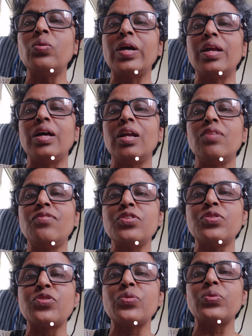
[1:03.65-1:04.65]
and I love the
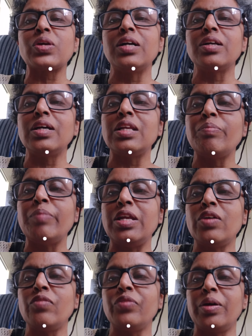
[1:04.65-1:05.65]
truth contained in
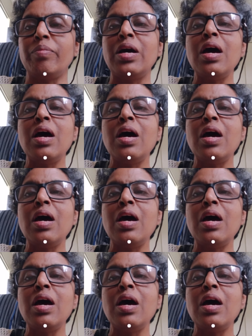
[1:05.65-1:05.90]
many of them.